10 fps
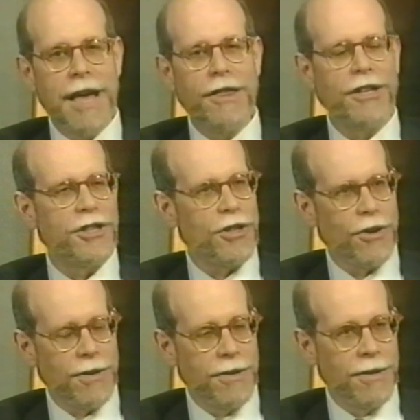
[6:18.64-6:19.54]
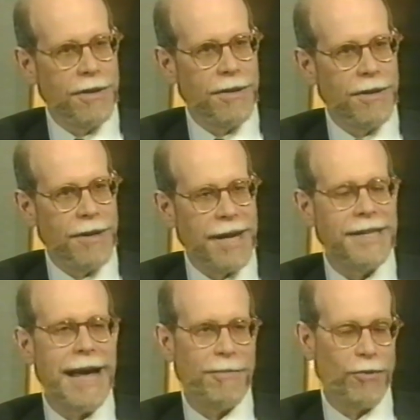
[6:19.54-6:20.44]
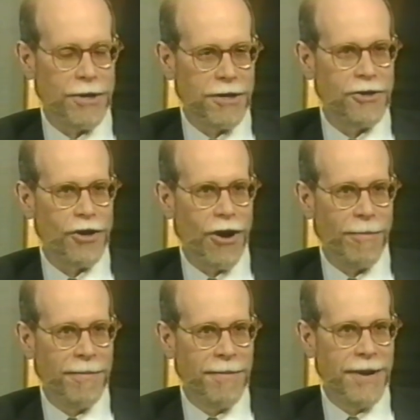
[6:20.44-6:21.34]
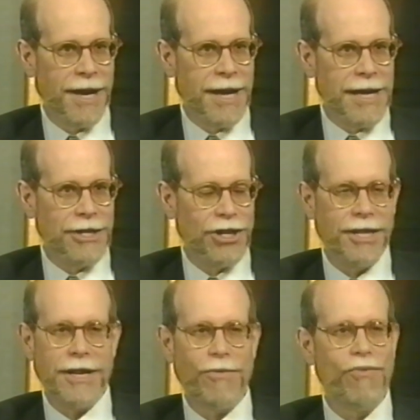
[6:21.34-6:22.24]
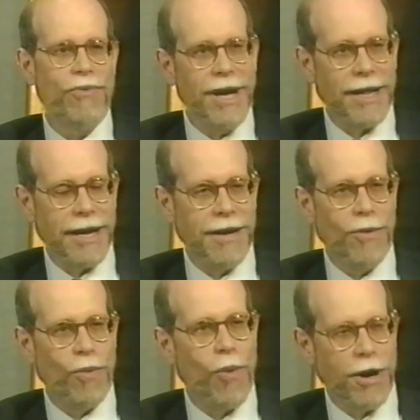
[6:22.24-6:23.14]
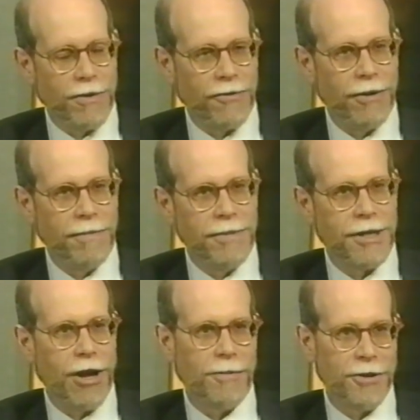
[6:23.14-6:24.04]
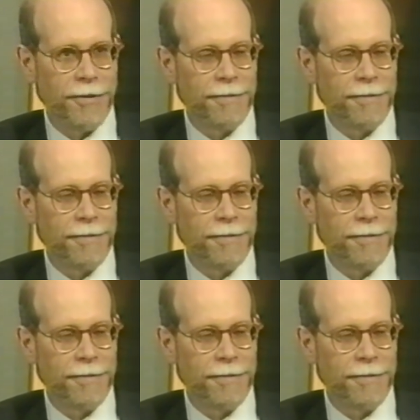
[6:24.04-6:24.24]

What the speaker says: this third attempt was the charm. She did a really wonderful sculpture.